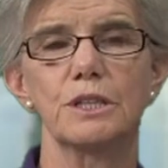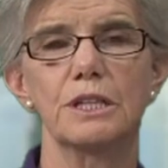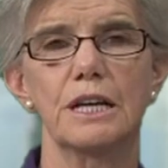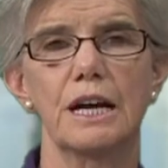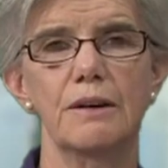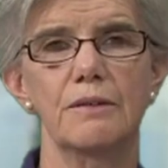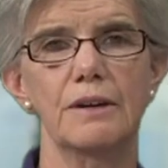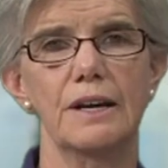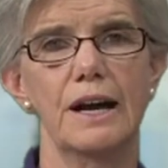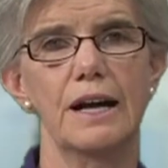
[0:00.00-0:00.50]
an
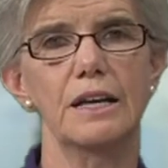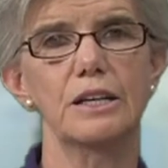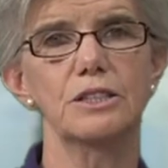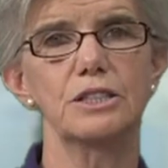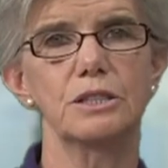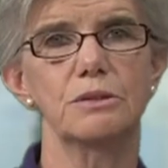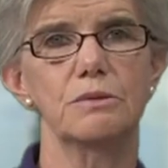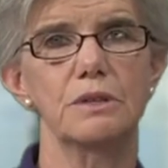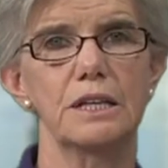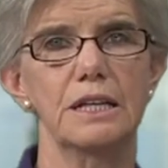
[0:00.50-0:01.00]

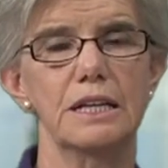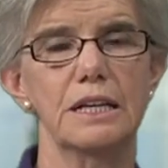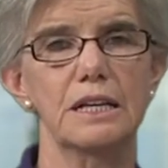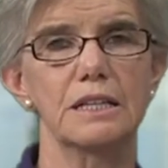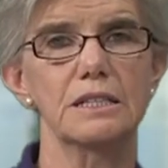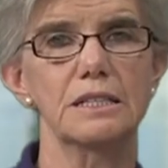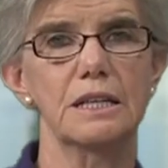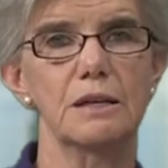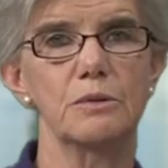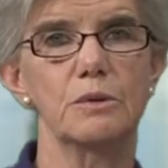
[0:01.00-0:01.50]
iridology reading,
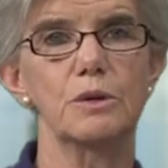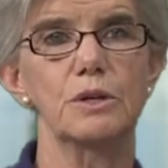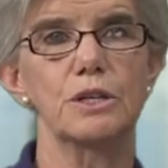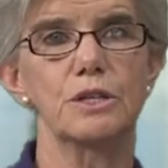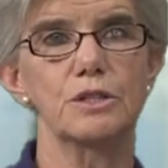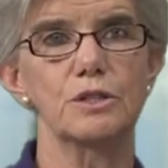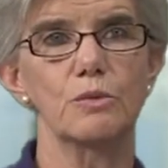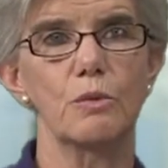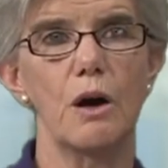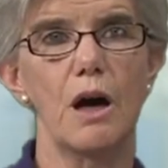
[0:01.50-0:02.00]
I'll say, well,
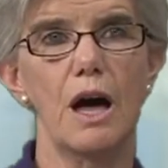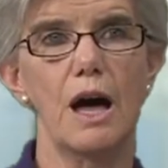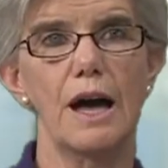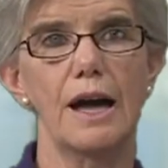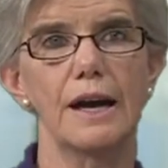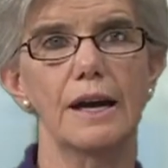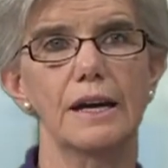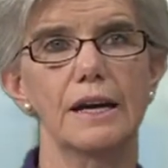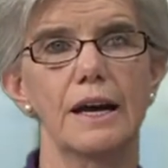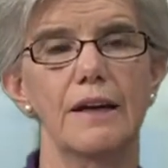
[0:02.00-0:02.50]
here's
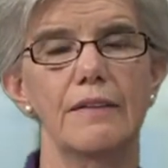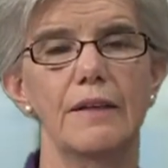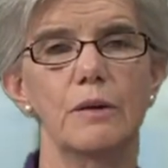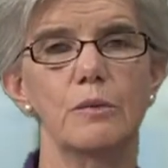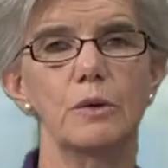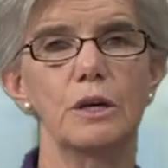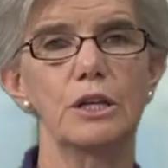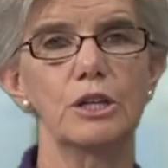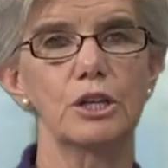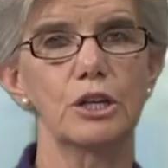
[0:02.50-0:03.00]
why. And then
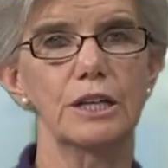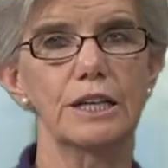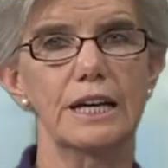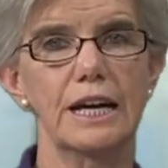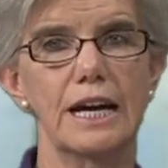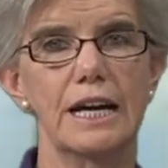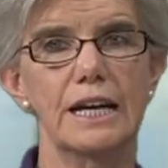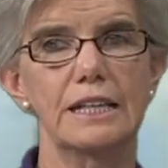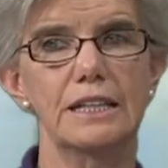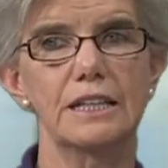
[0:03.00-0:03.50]
we look
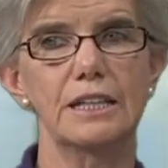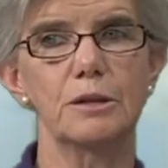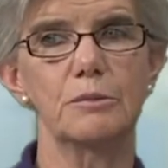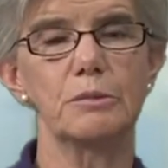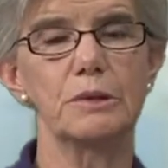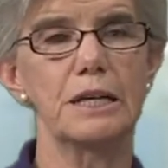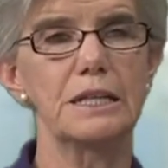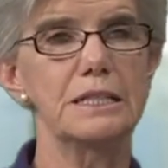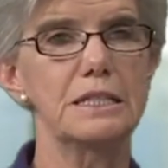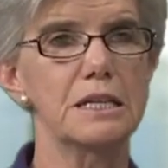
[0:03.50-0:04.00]
at their
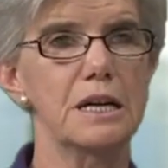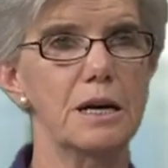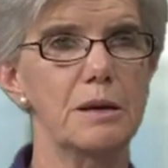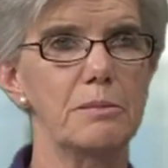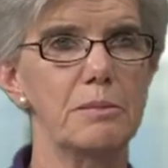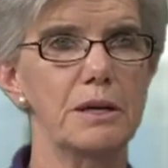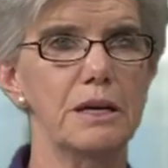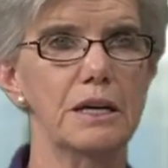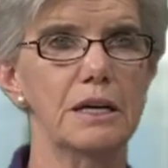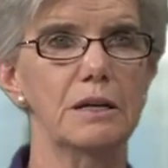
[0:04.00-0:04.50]
blood
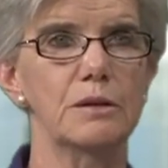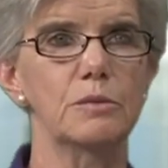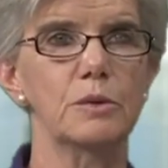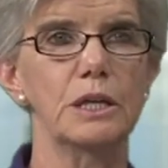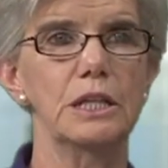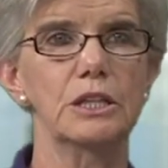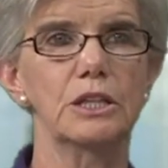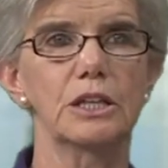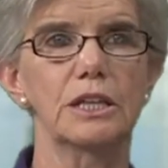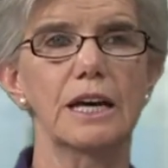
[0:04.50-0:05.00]
typing, and
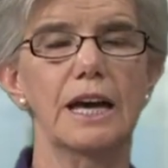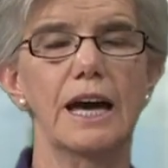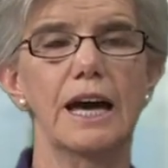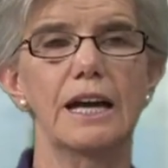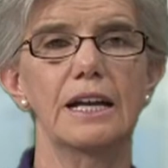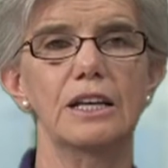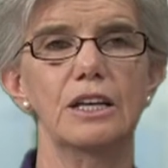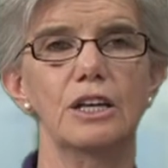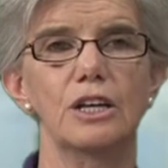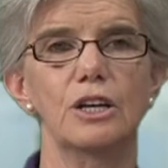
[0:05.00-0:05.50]
we look
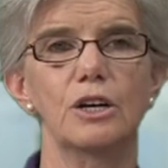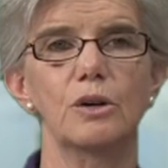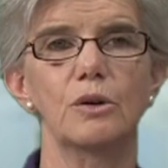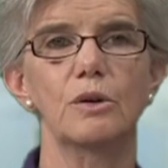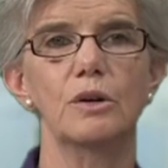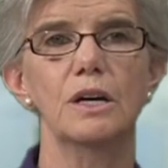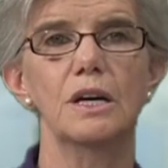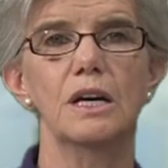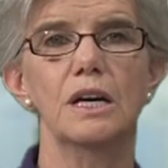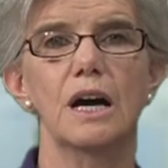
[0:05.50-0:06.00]
at,
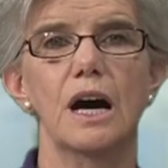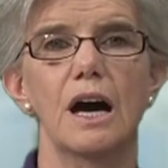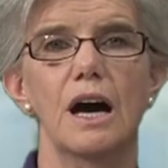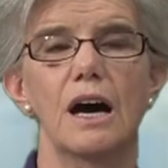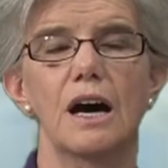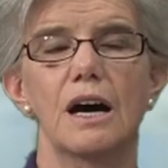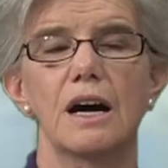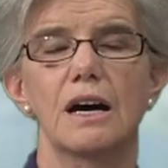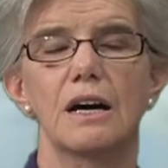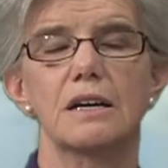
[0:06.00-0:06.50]

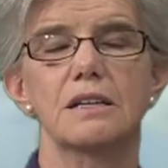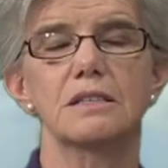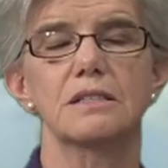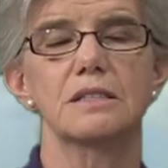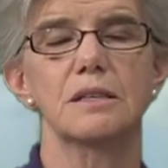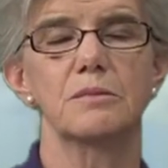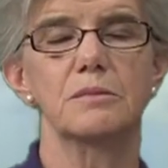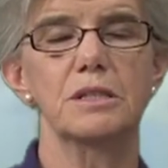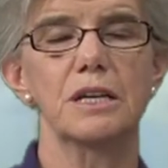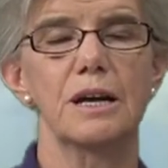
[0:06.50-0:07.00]

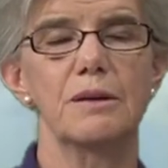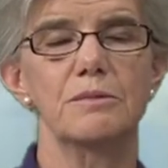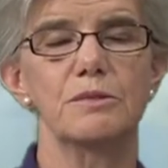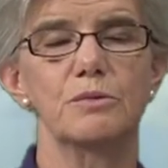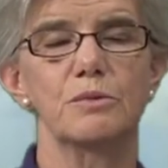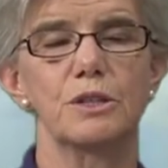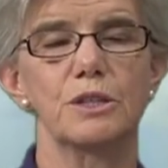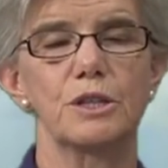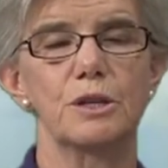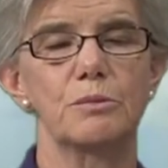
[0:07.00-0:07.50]
sometimes
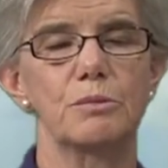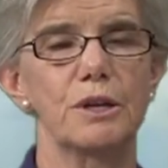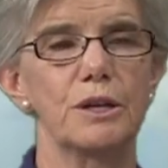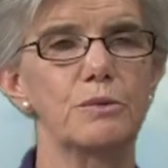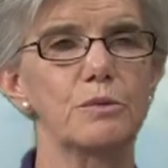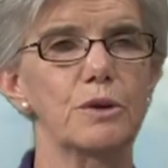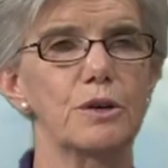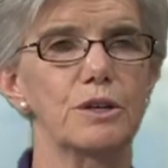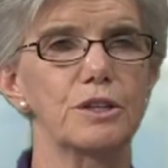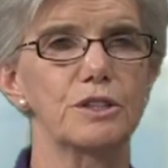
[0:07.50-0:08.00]
what their blood
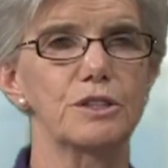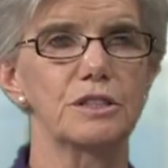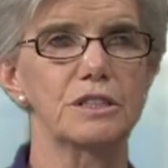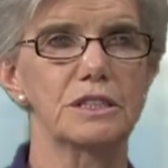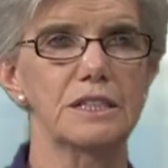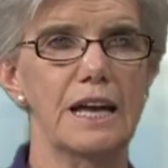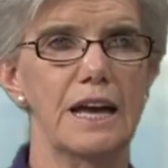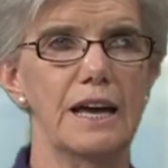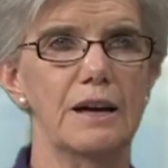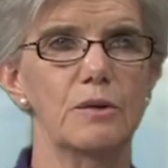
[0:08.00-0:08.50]
work is
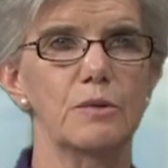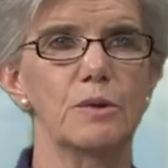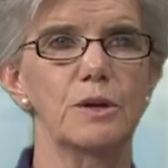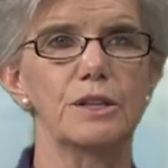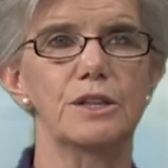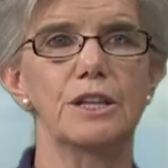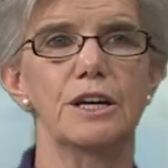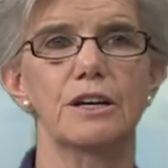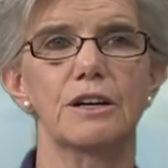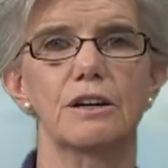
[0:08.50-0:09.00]
saying,
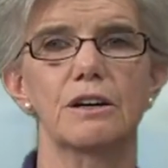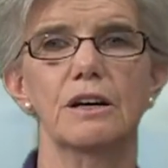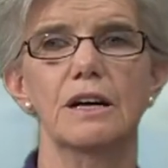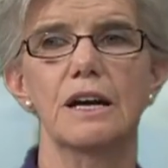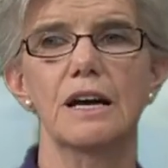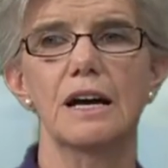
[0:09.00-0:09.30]
what their